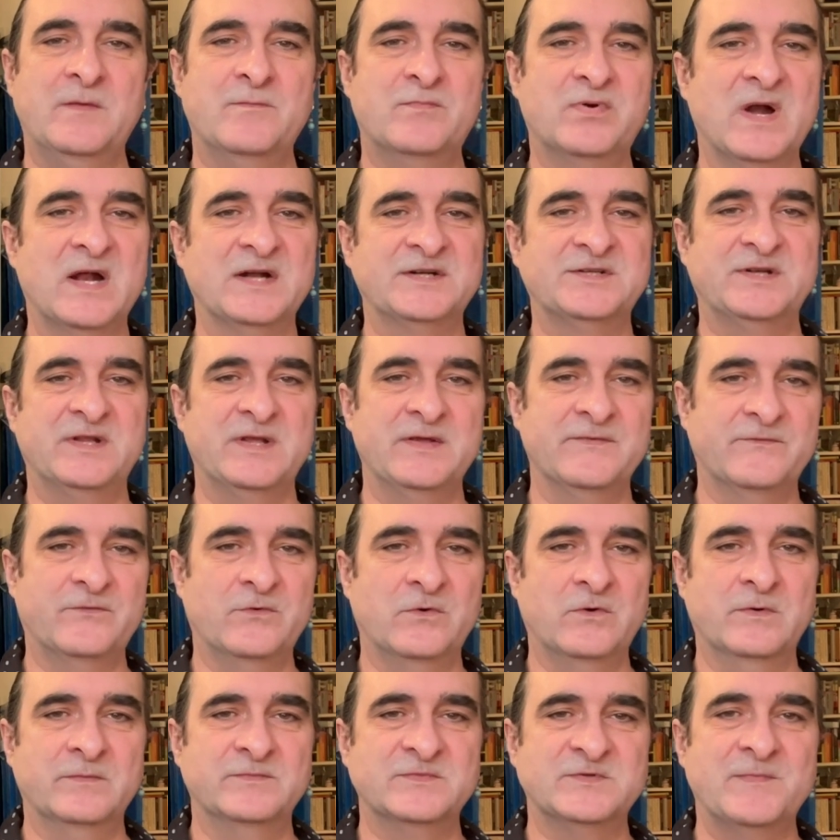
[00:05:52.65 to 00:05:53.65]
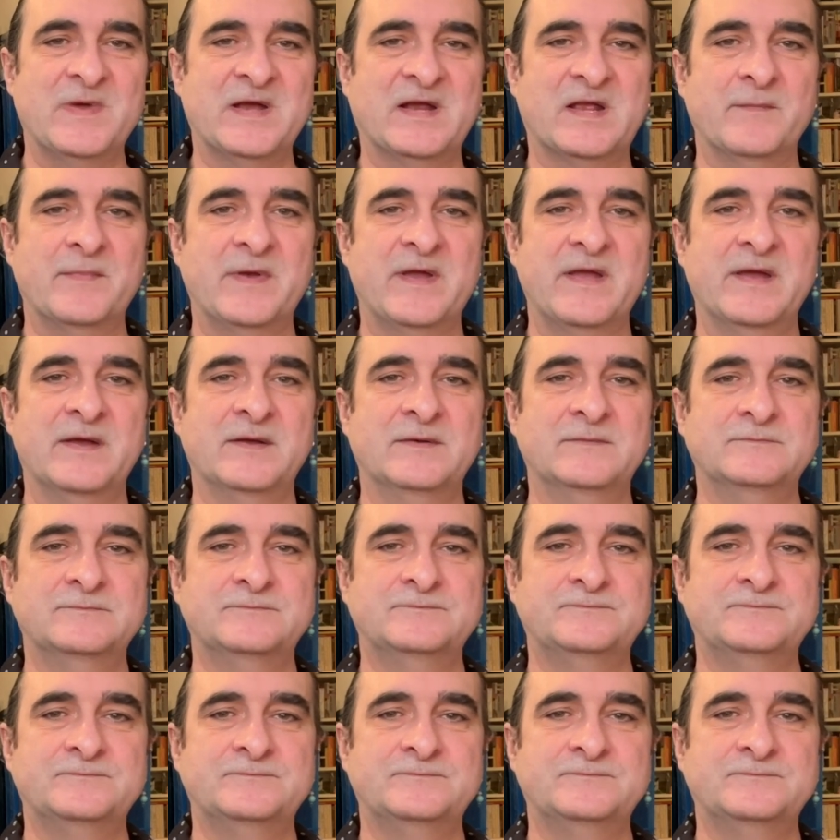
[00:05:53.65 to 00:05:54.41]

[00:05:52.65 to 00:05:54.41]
brashly informs Maccabea.